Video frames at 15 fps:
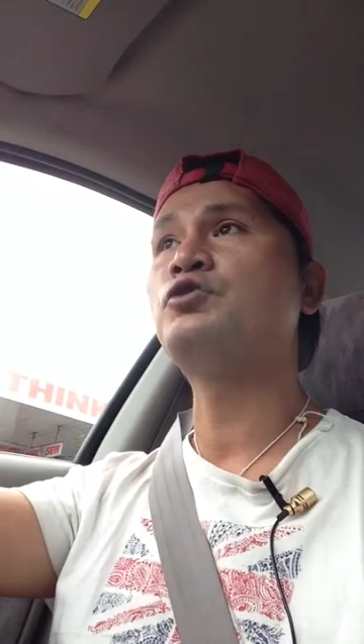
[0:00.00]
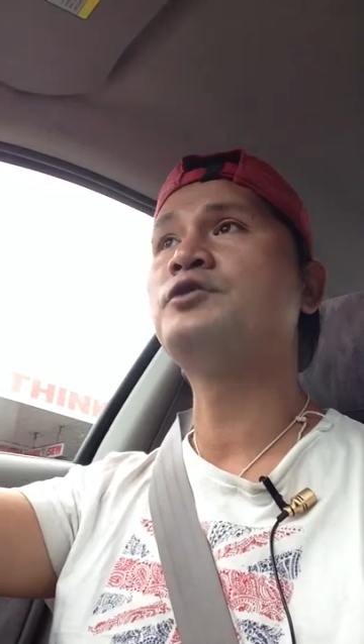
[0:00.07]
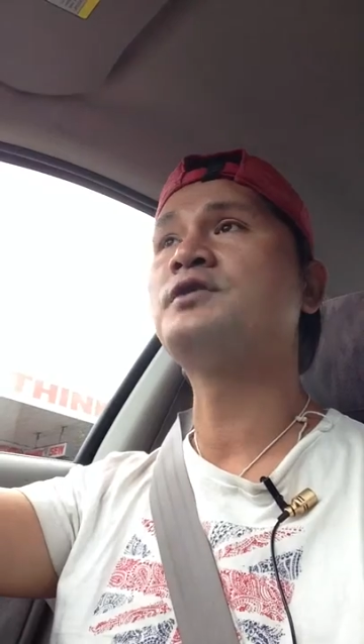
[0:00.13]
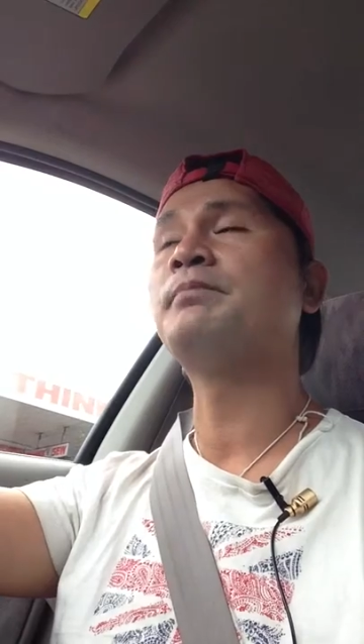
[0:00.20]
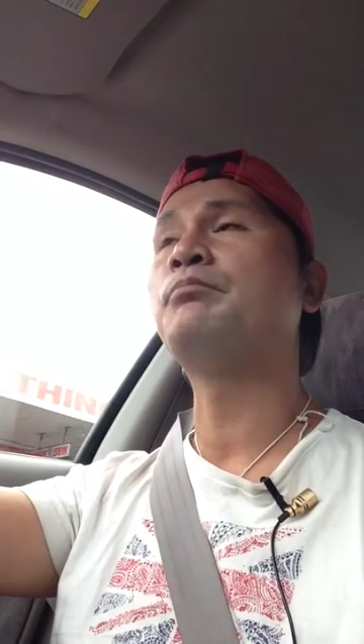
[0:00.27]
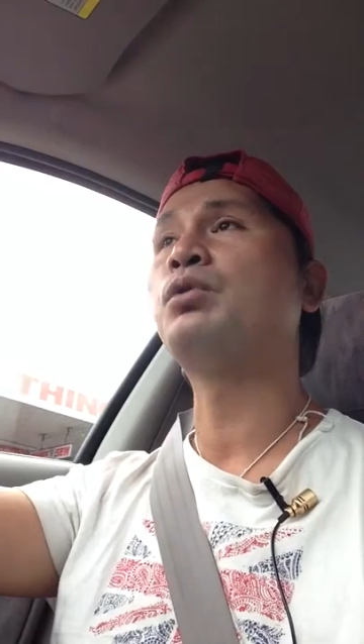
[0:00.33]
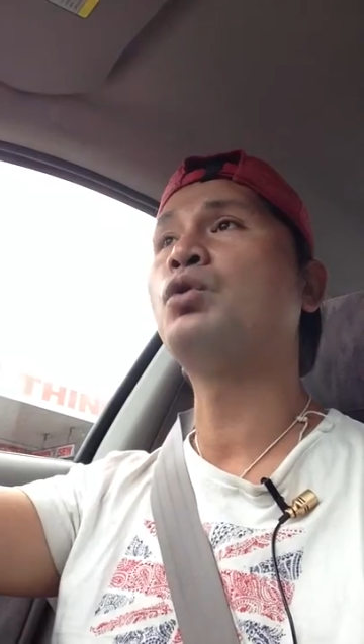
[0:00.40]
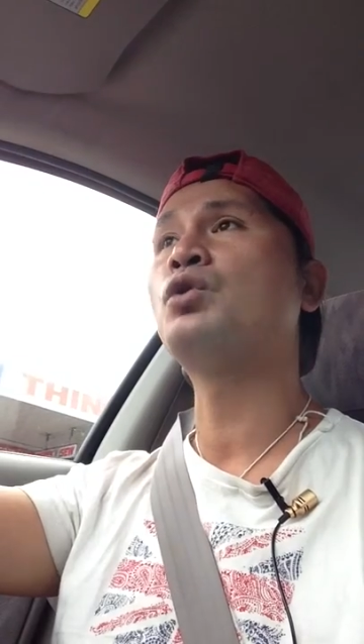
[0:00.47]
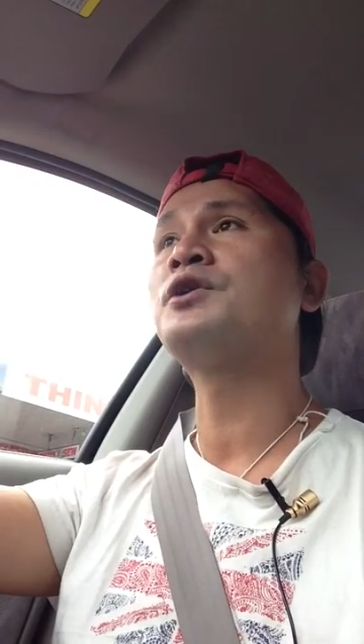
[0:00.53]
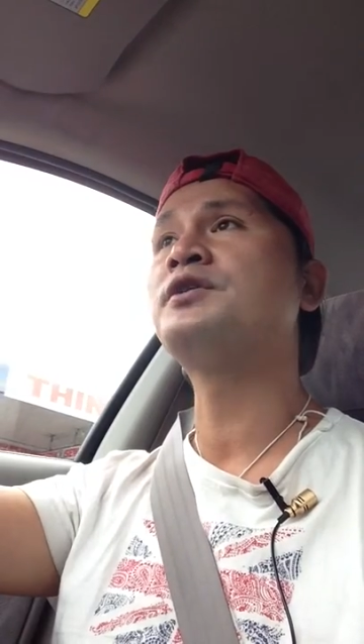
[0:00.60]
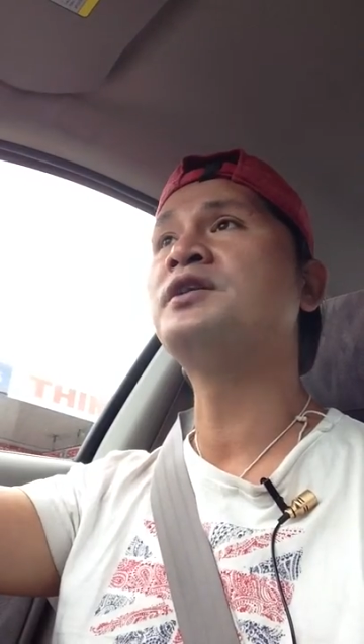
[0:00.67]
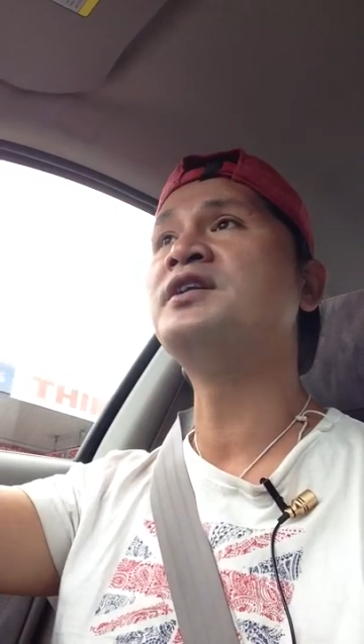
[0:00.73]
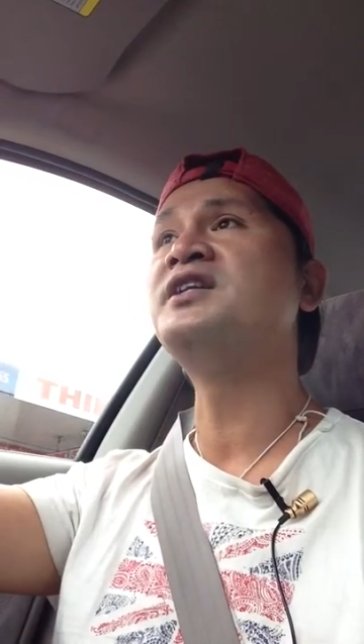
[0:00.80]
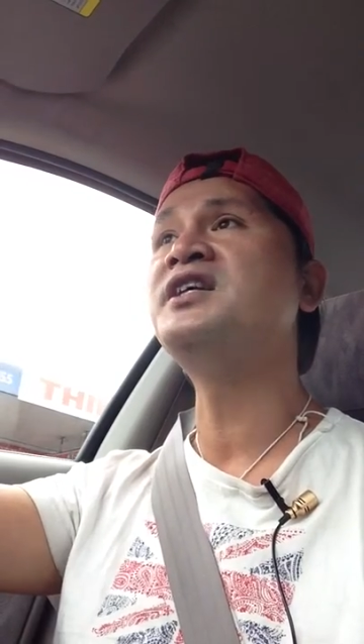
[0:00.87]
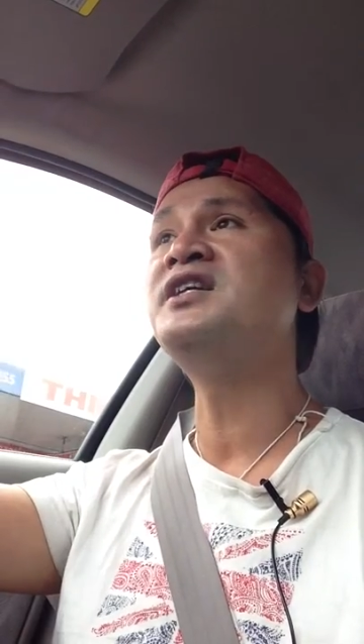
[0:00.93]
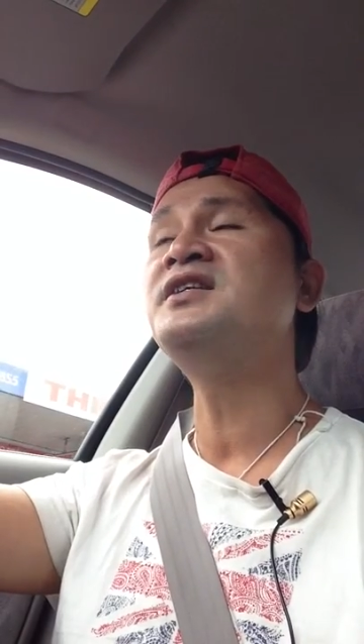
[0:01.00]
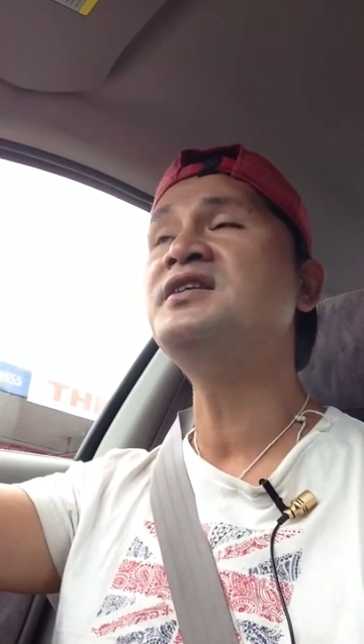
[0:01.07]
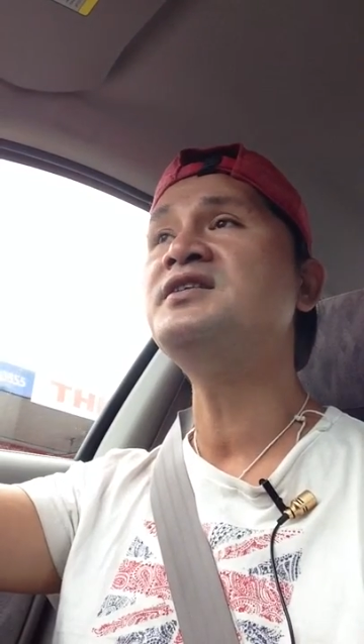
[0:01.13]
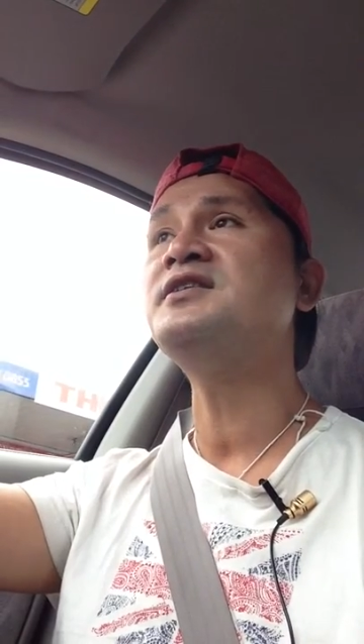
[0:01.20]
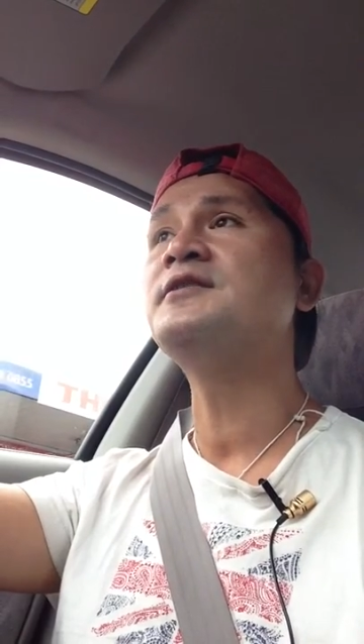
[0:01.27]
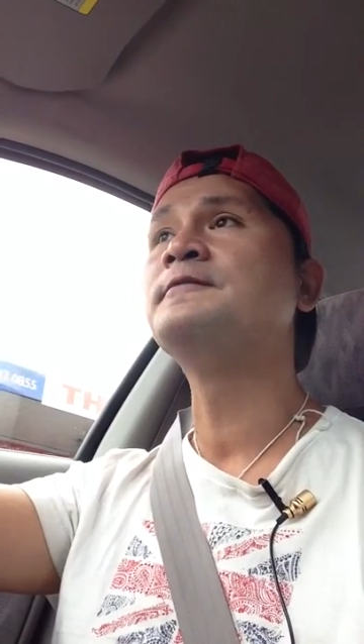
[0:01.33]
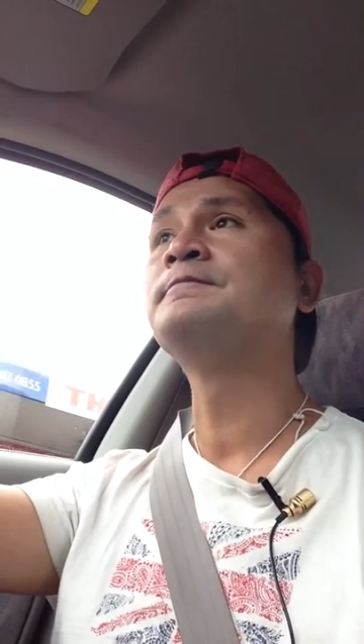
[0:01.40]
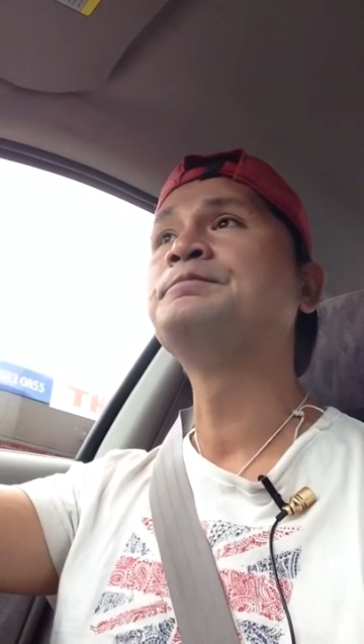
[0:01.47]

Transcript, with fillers: to support the needed